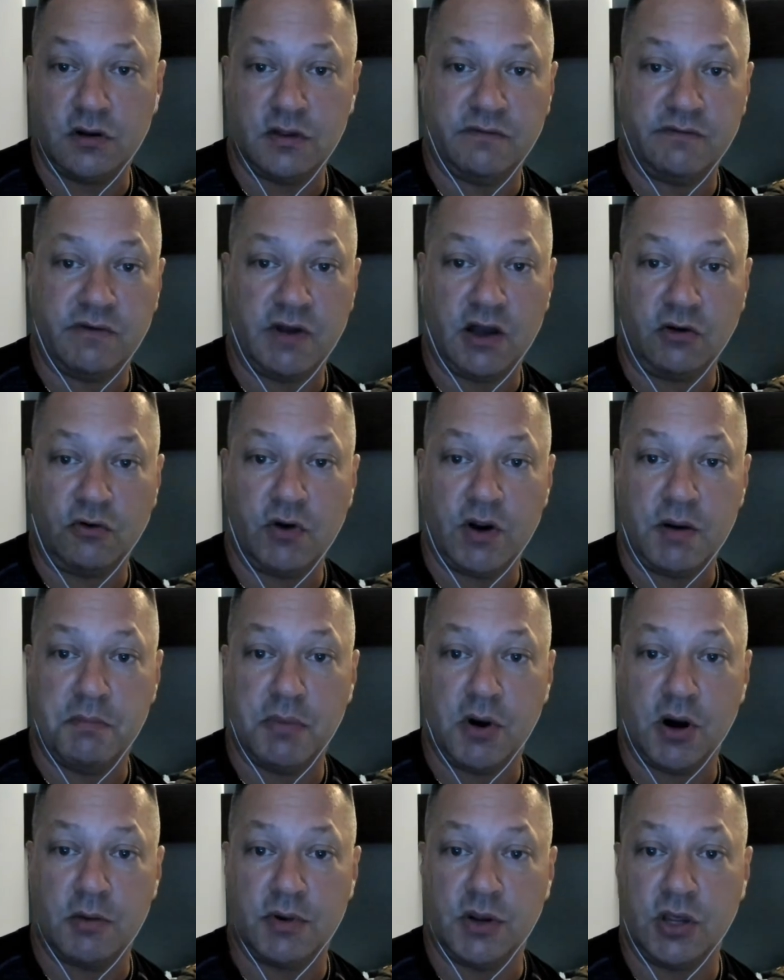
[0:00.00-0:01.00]
They've got great
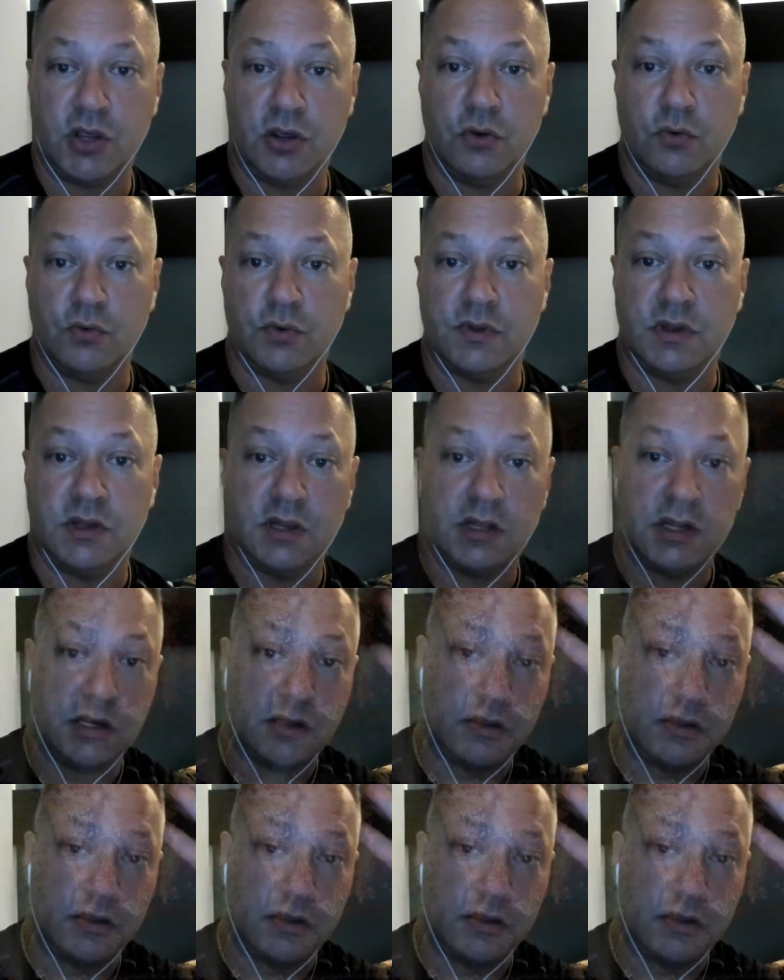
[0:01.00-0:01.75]
barbecue and